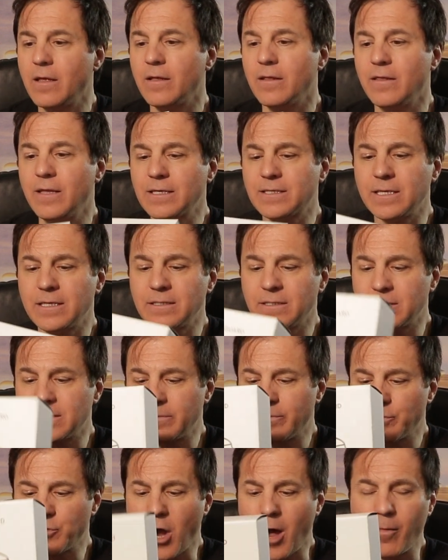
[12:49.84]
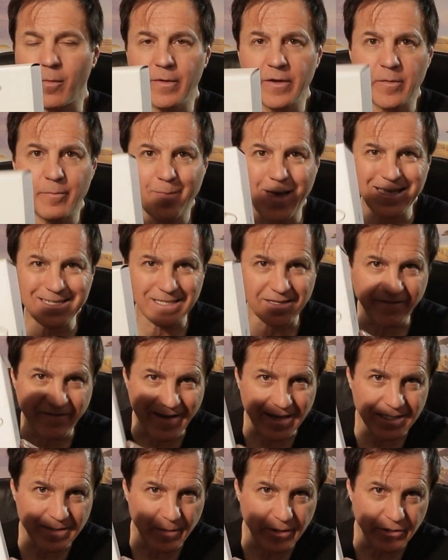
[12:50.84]
This is probably the best
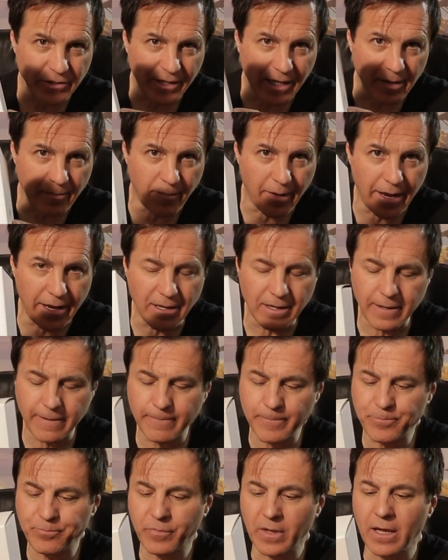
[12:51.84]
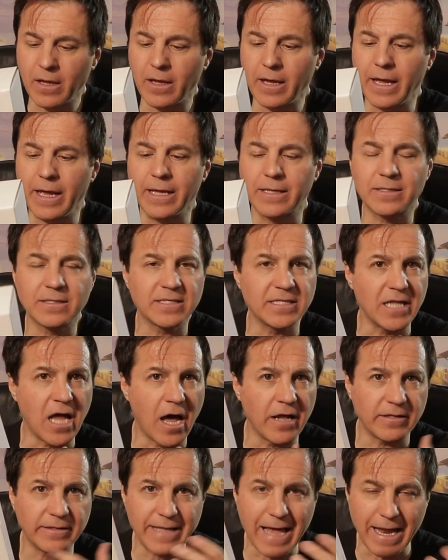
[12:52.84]
investment you can make. It's
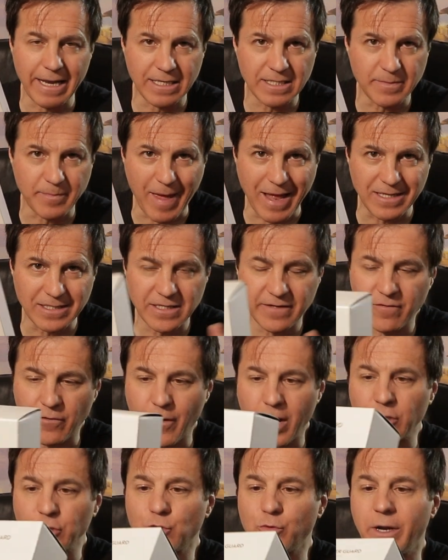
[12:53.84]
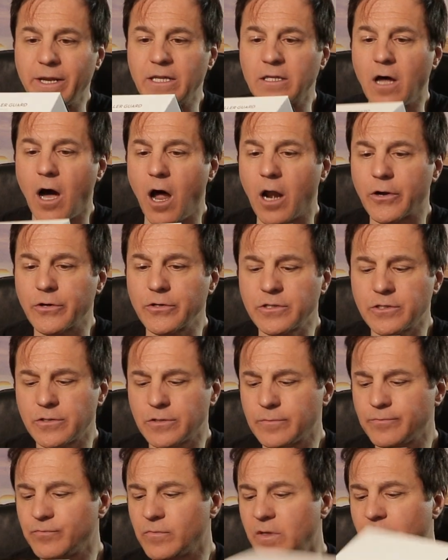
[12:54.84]
not that expensive, around
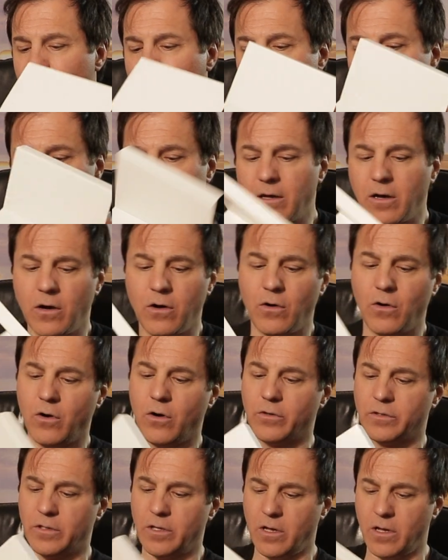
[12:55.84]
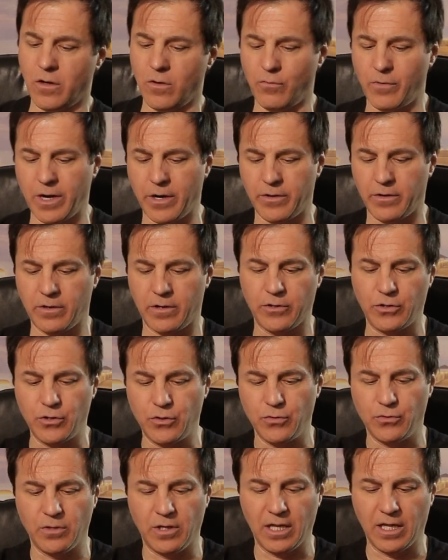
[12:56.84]
$20, depending on where
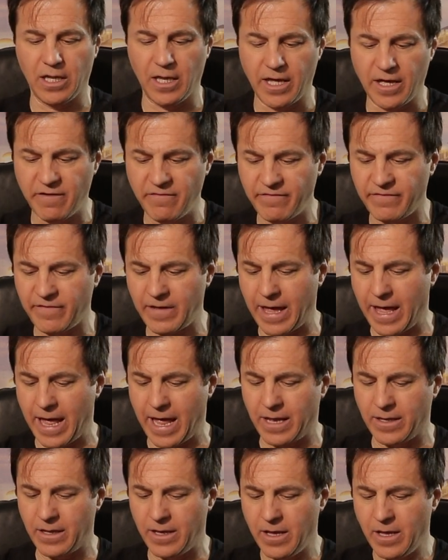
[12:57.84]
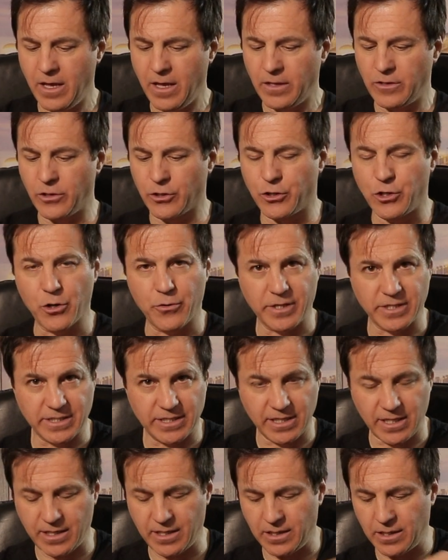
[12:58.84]
you live and the
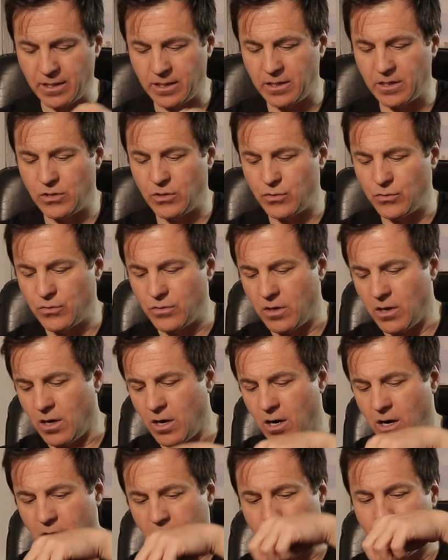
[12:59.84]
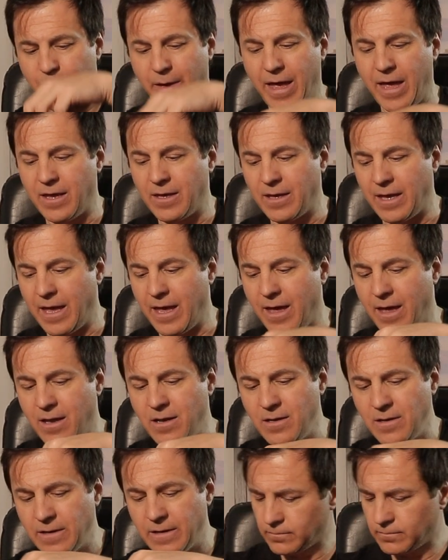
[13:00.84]
currency you are paying
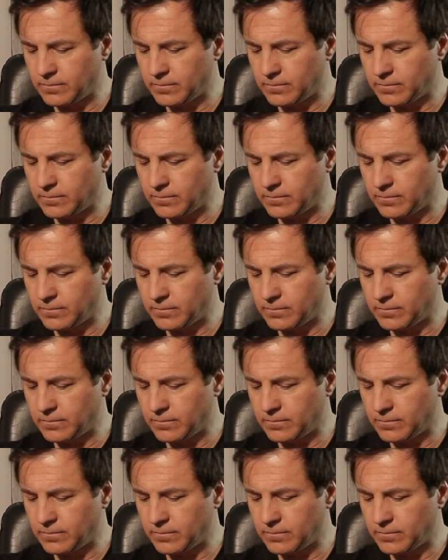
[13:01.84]
in.